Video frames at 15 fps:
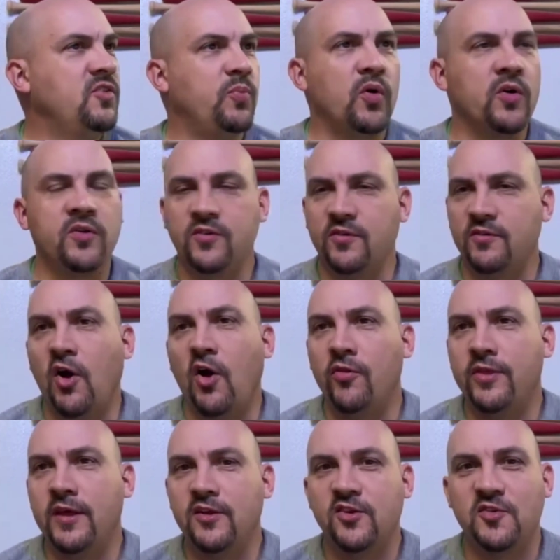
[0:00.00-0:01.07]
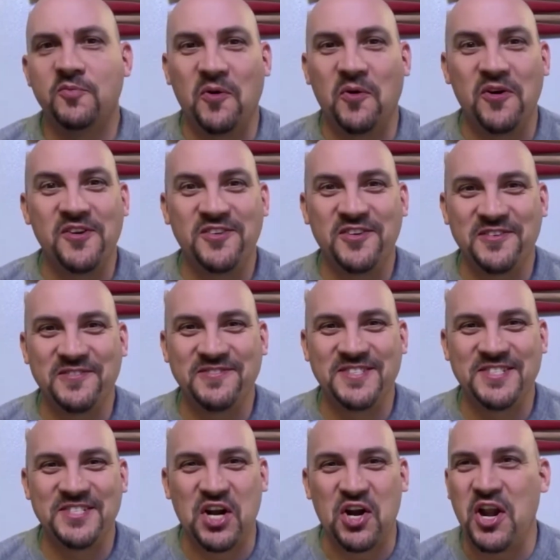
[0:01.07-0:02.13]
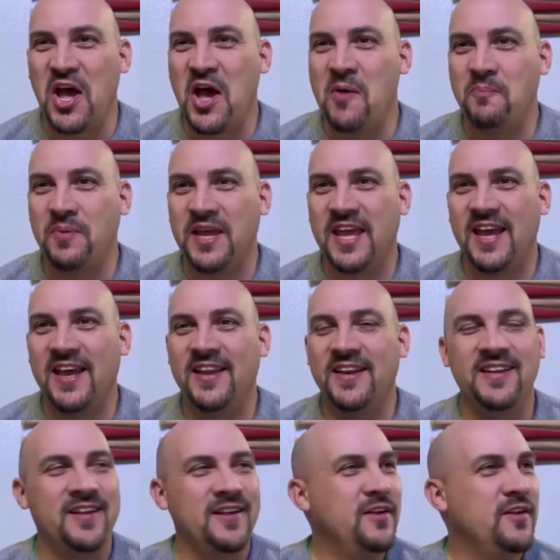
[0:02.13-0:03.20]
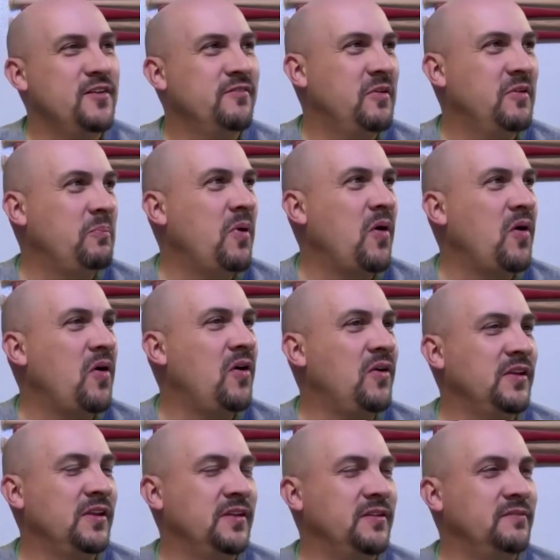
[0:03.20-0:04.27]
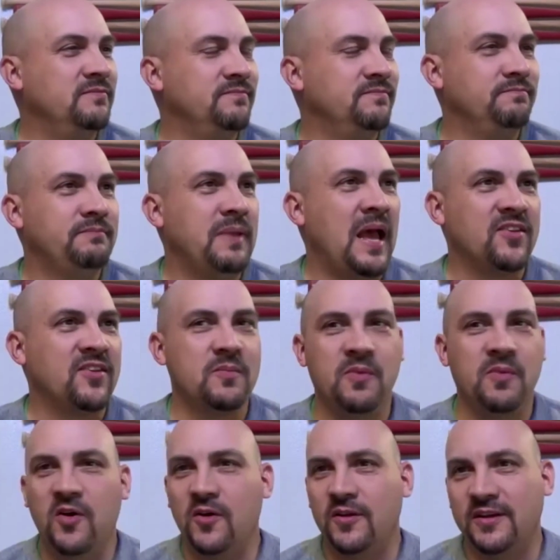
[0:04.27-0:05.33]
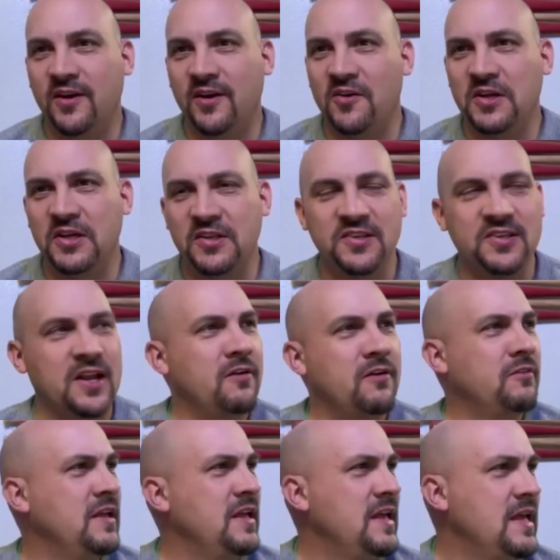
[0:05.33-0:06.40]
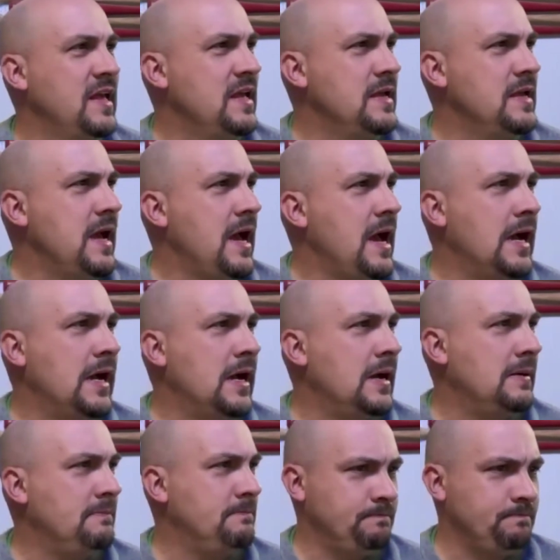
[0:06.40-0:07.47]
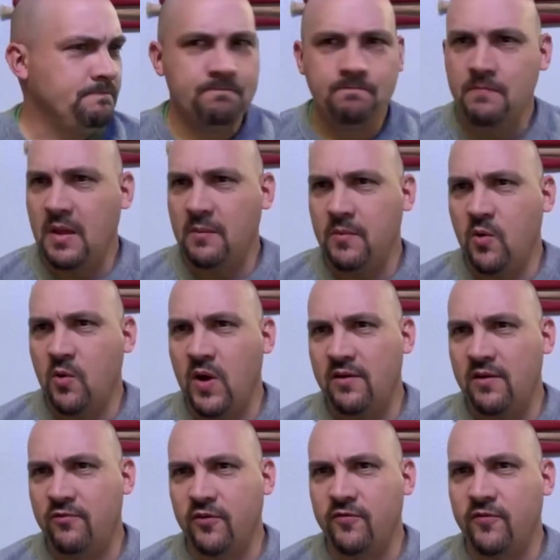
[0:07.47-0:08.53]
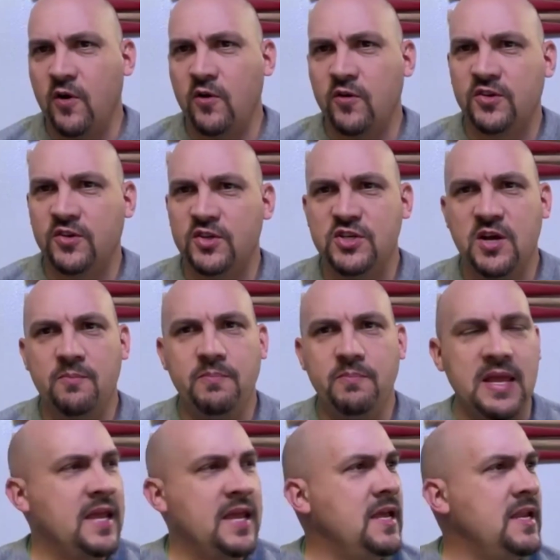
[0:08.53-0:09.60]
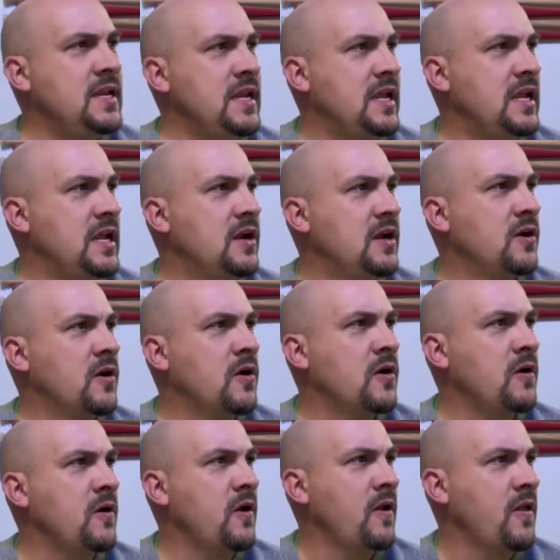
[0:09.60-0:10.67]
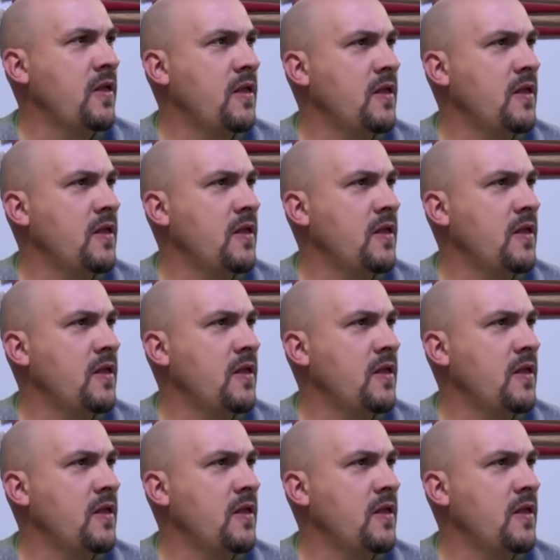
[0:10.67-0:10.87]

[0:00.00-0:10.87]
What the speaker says: Sports, all things sports are starting up again. Football and basketball and all good stuff. I'm gonna wait for folks to jump in here.